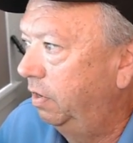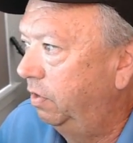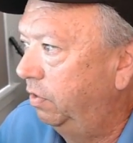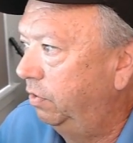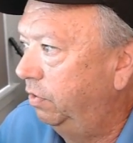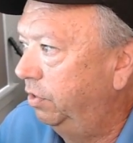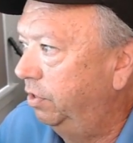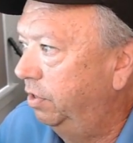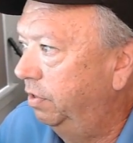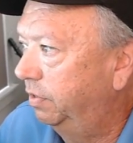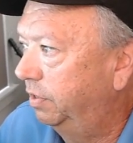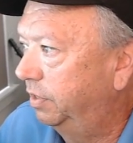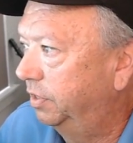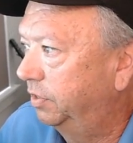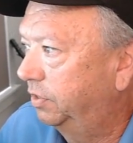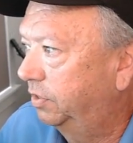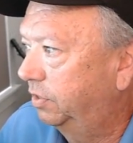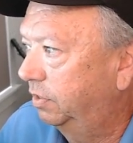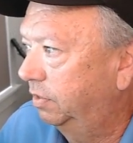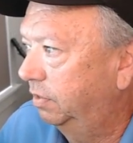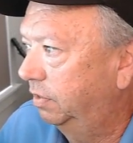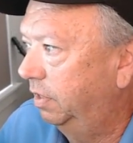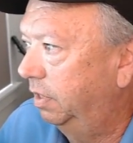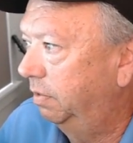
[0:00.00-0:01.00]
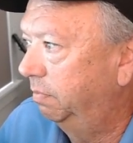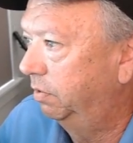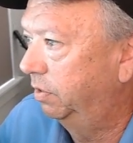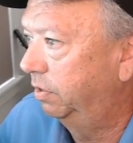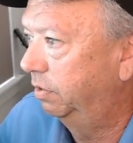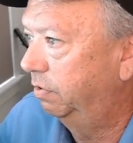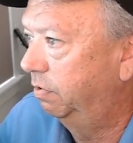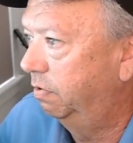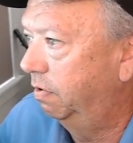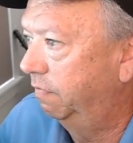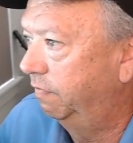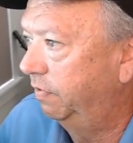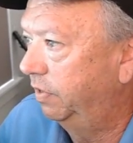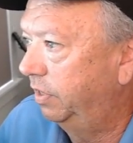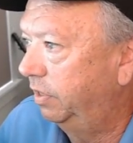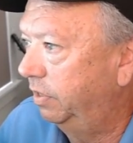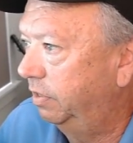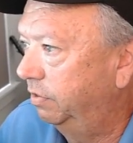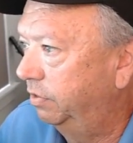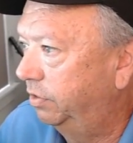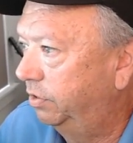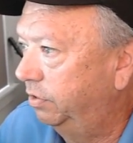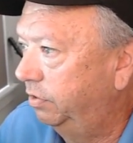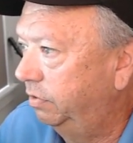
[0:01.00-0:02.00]
Notice, I'm going to go over
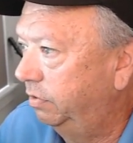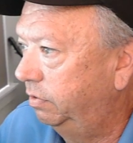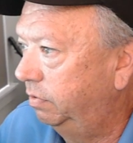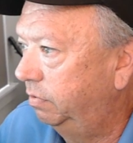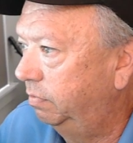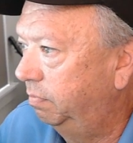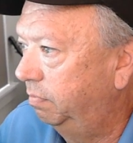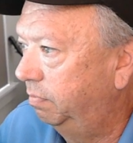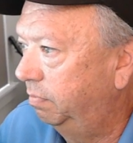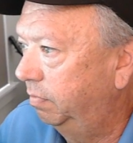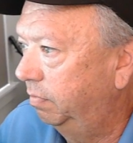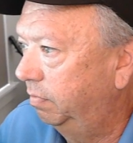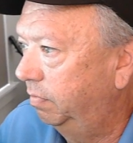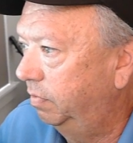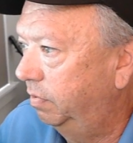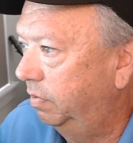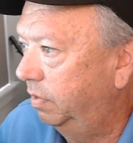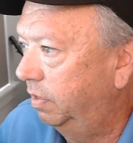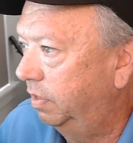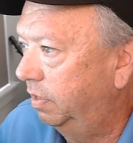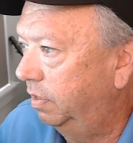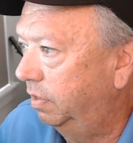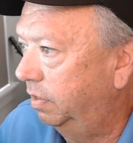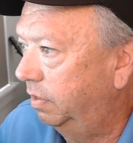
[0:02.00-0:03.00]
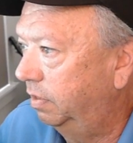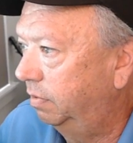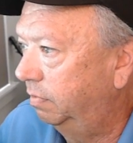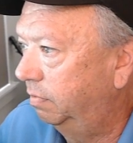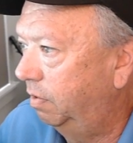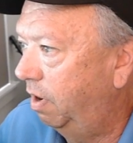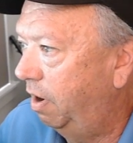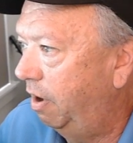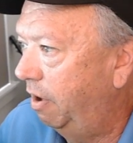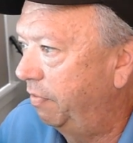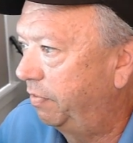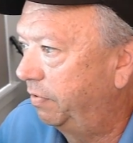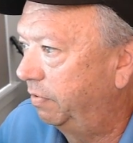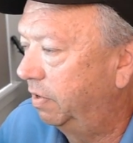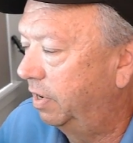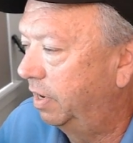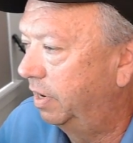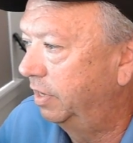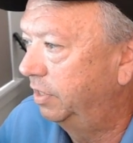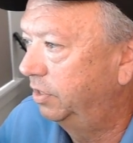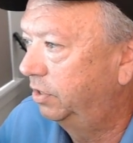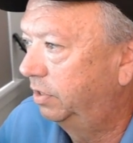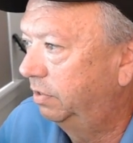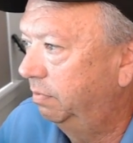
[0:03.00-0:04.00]
here to uh,
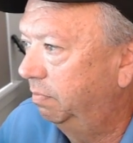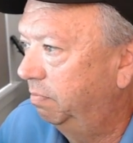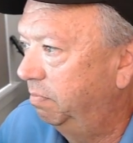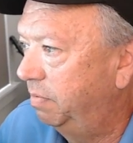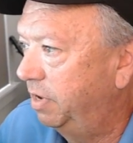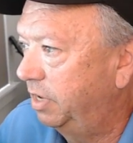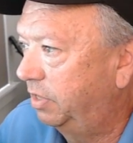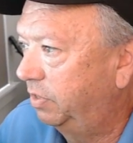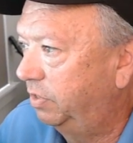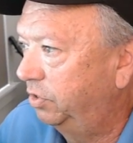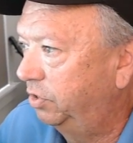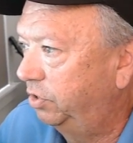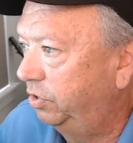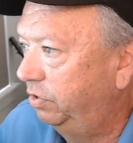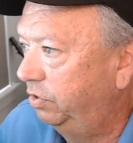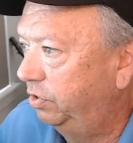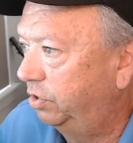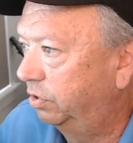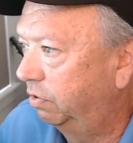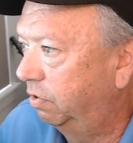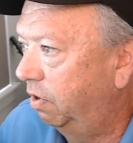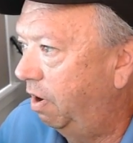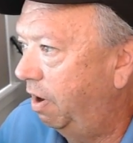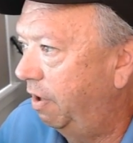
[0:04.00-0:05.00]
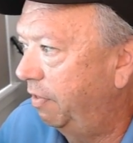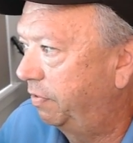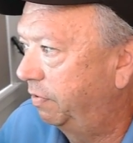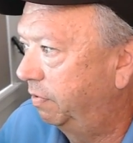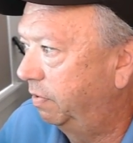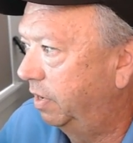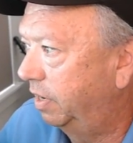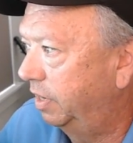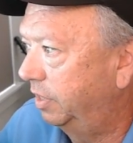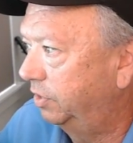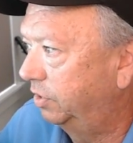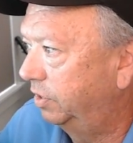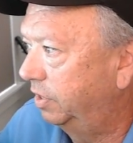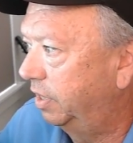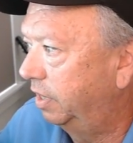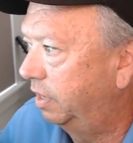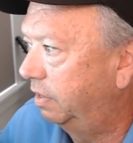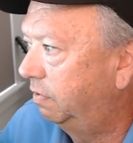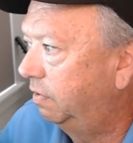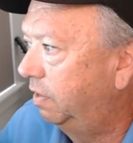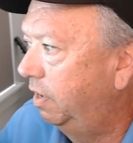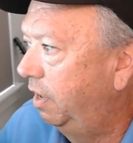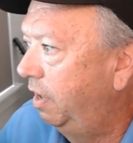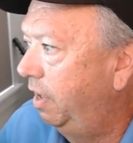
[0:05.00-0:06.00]
authorized, make this user authorized
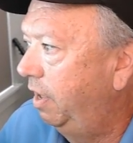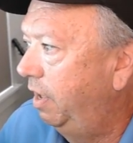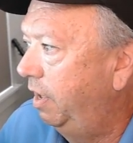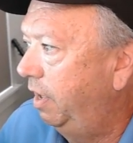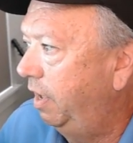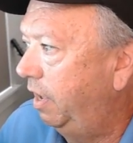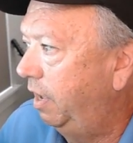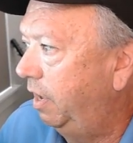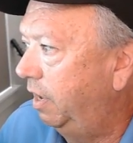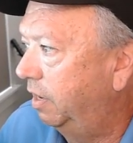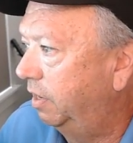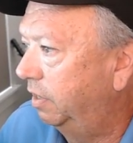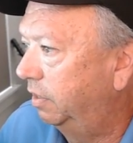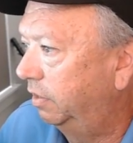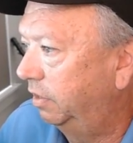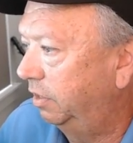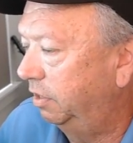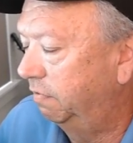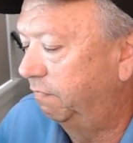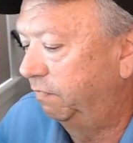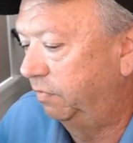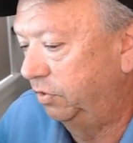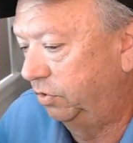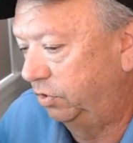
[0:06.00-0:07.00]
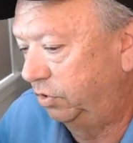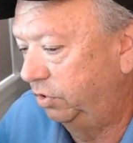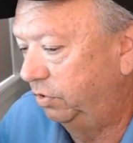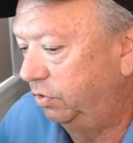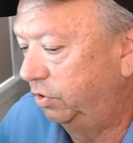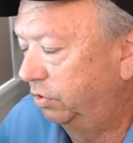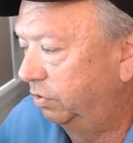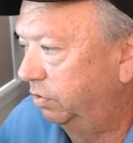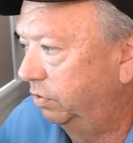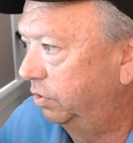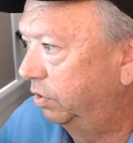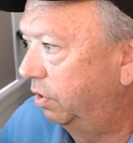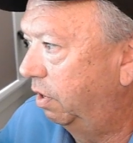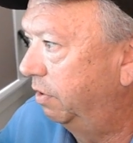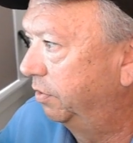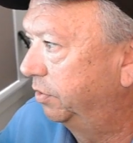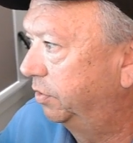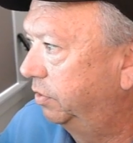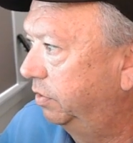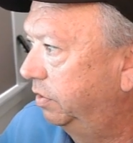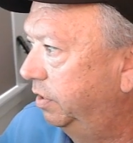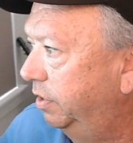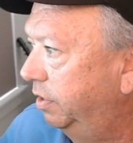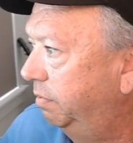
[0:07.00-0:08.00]
now. And if this user is
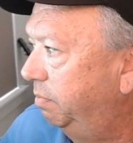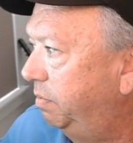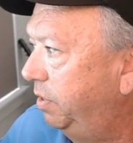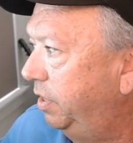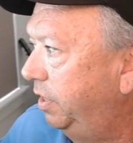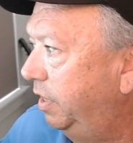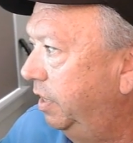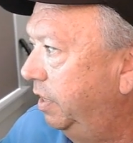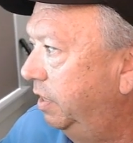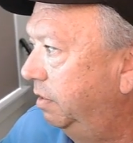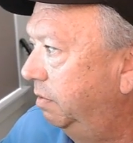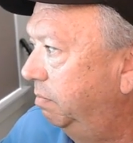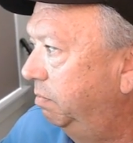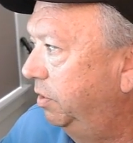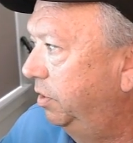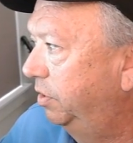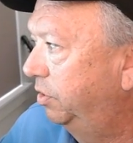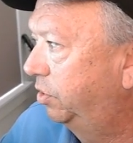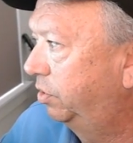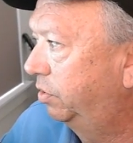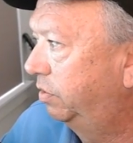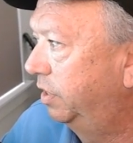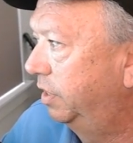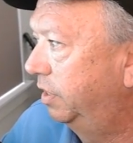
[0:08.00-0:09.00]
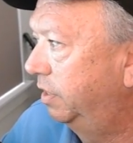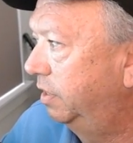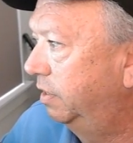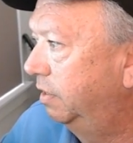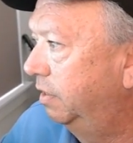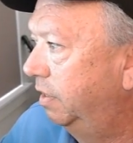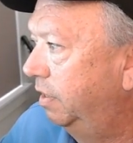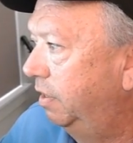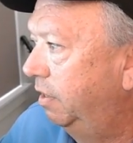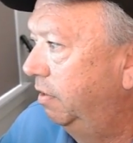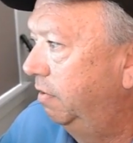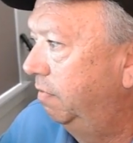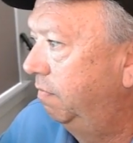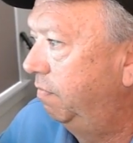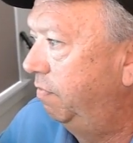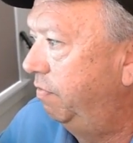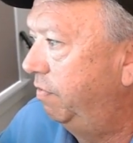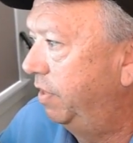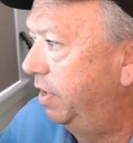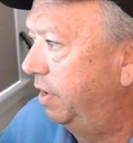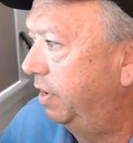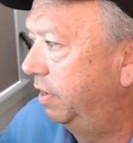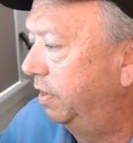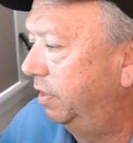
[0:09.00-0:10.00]
also going to be an administrator,
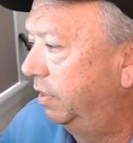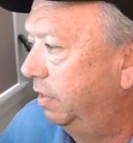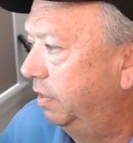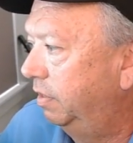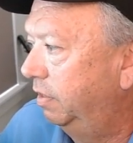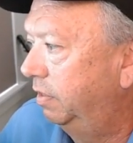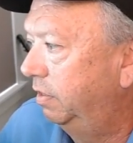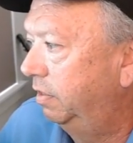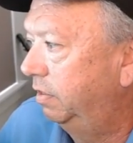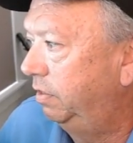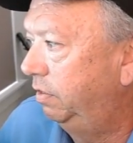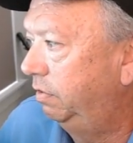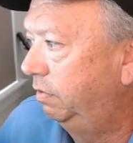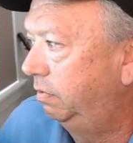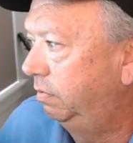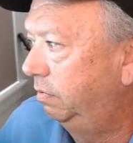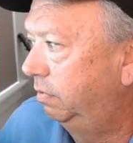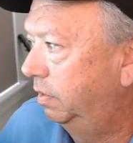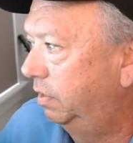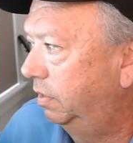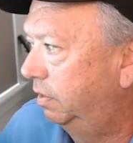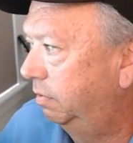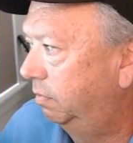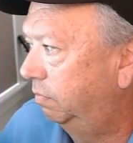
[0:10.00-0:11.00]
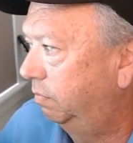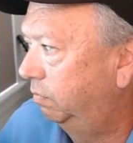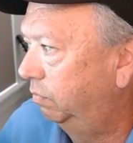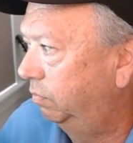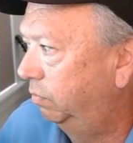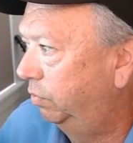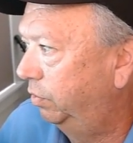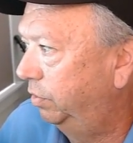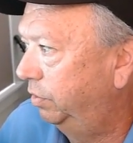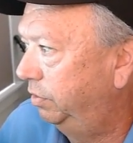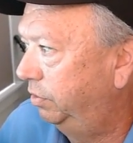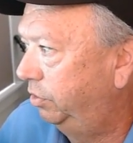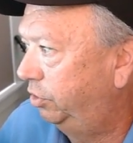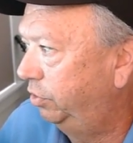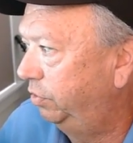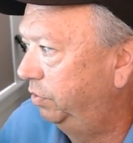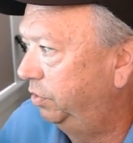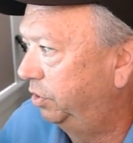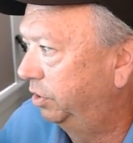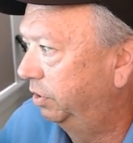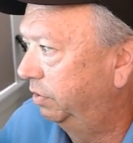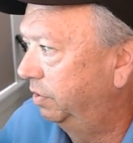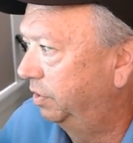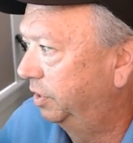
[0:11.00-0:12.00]
then you um, would
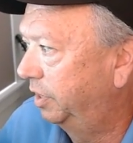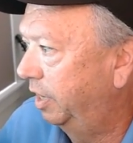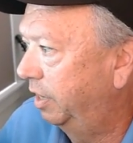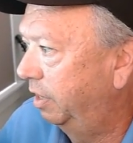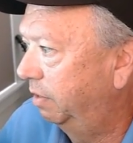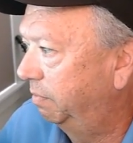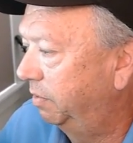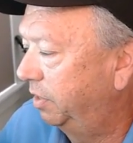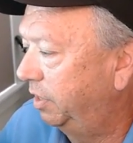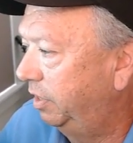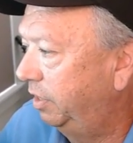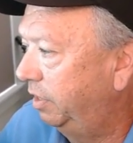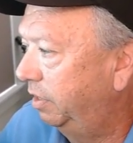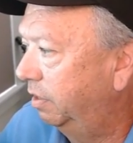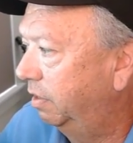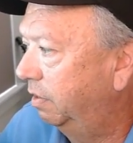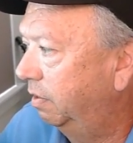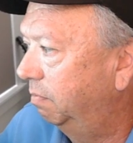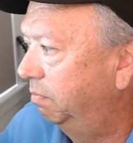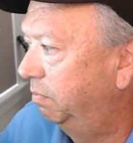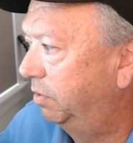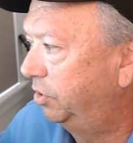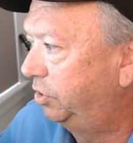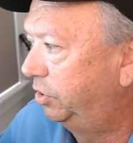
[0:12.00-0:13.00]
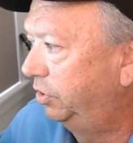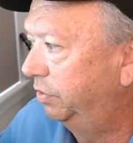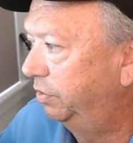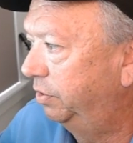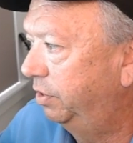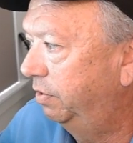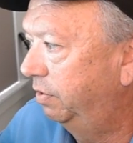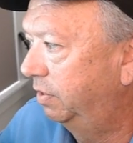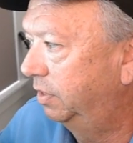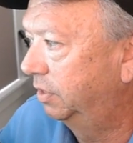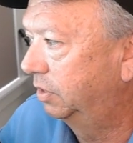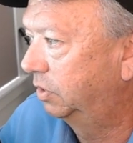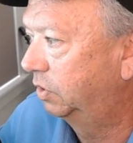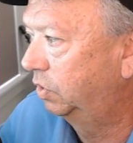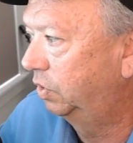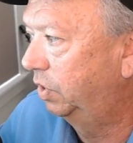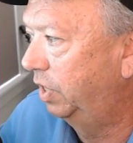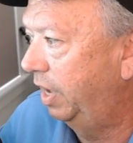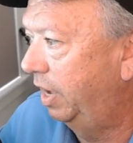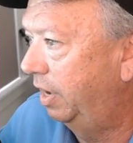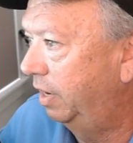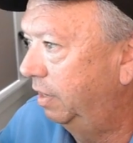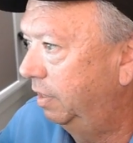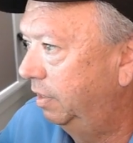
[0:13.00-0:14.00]
choose their entitlement here, but you'll notice
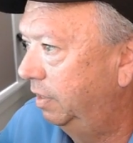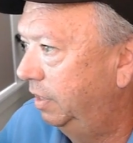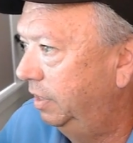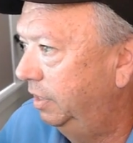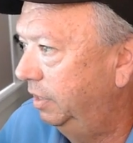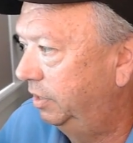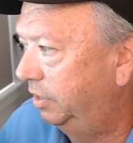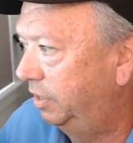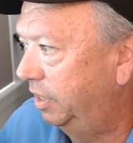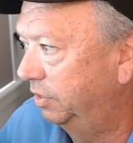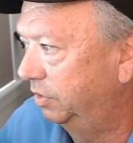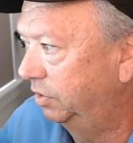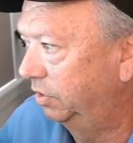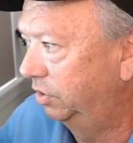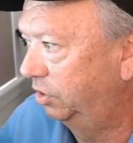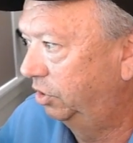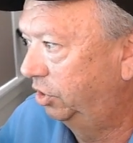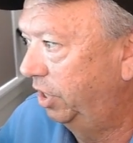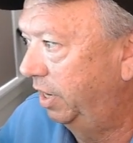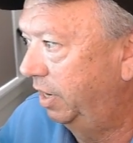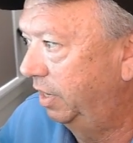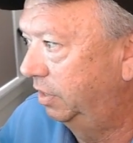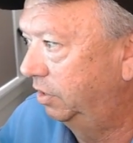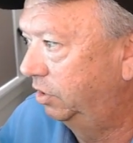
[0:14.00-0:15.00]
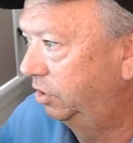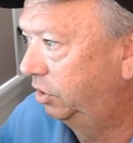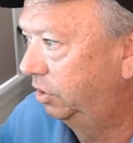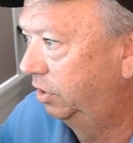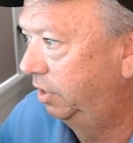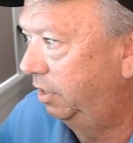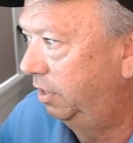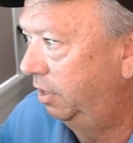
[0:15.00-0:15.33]
that it doesn't change.